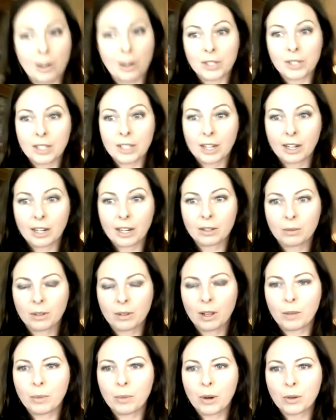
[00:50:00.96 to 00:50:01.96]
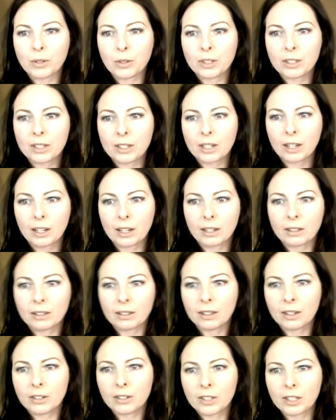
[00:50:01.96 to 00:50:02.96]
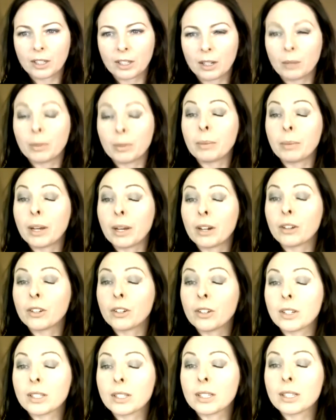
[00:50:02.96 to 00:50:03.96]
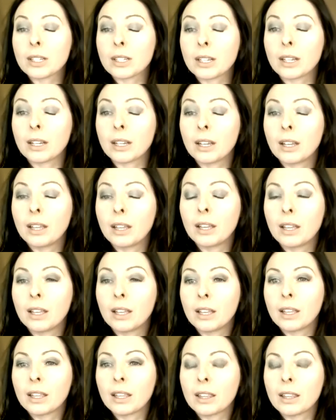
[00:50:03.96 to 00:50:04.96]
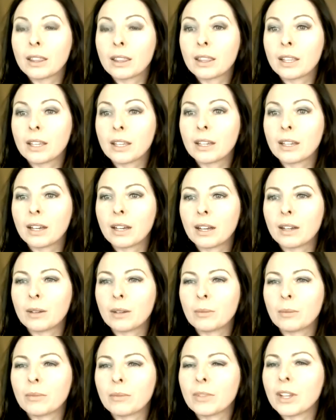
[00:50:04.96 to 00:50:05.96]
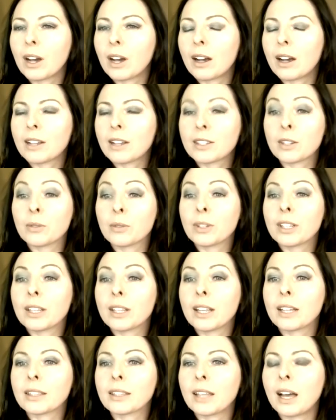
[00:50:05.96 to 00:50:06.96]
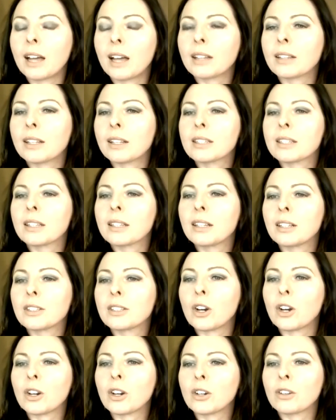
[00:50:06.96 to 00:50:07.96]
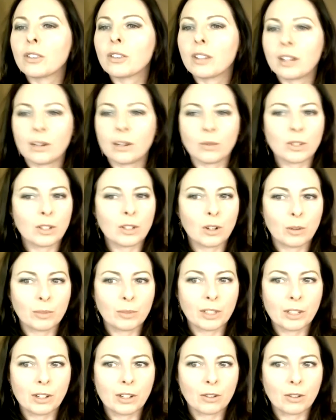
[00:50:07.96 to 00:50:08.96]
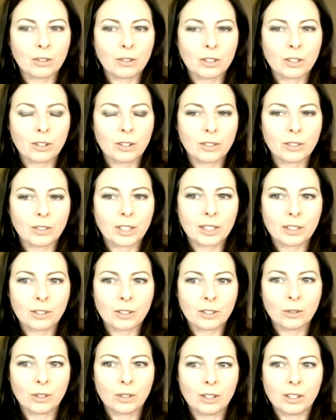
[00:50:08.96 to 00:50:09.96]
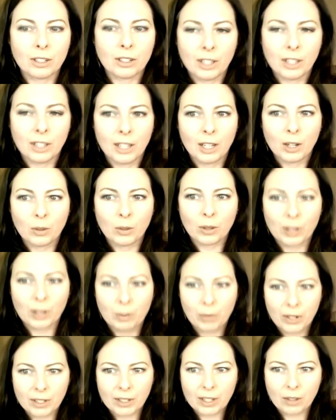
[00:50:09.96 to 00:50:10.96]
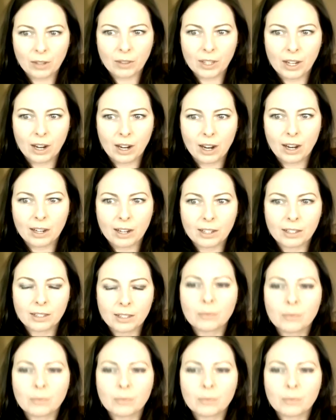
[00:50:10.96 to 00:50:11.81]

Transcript: I was saying, I'll post. There's a little bit better. You can see the eyes. I really like that. That's a little darker than I would normally go, so that's cool. Really brings out the eyes.